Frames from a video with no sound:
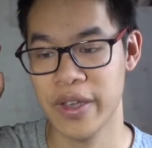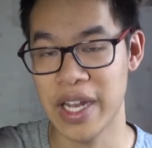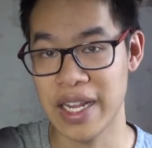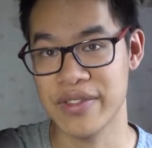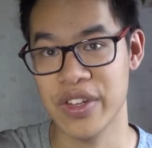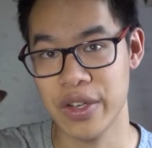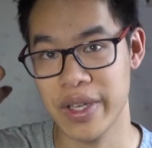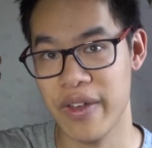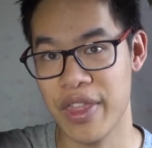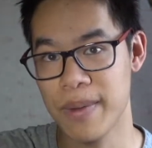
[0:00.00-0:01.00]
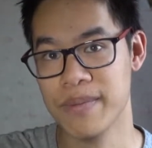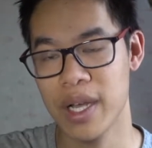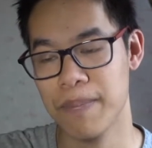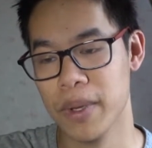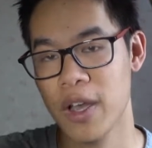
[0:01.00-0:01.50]
If you like this video, give it a thumbs
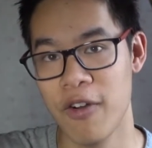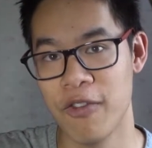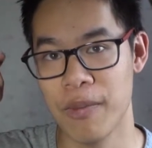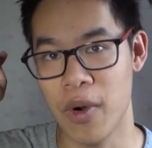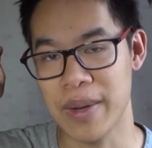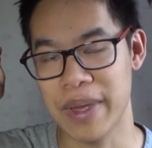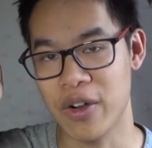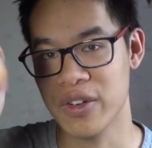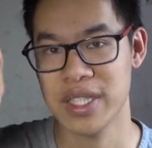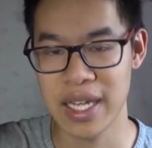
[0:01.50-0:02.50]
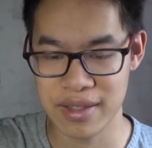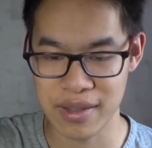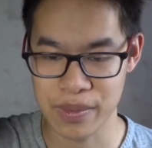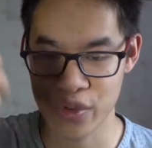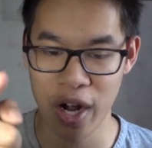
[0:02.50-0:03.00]
up. For more anime content,
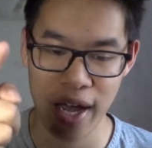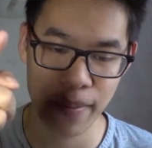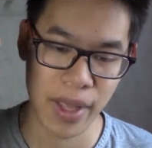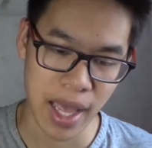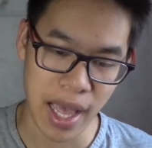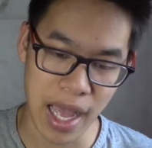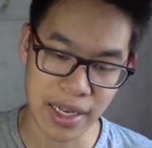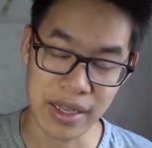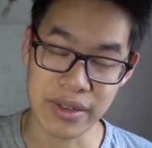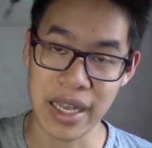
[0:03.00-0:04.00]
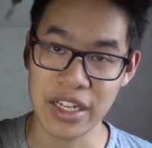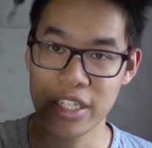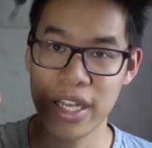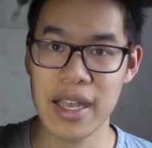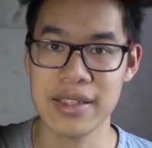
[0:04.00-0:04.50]
subscribe, and I'll catch
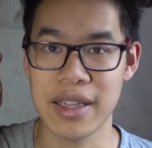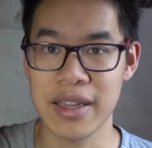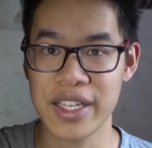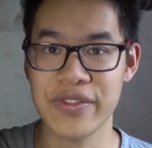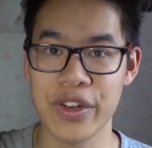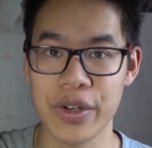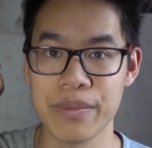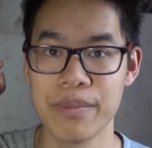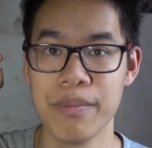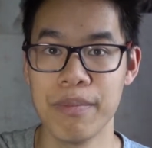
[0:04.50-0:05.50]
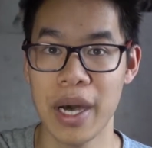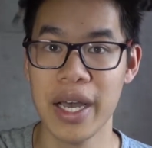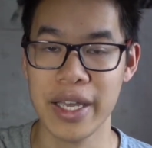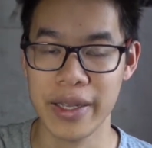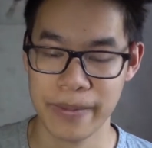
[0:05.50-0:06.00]
you guys in the next video.
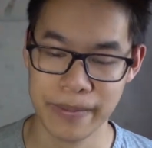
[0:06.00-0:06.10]
Bye!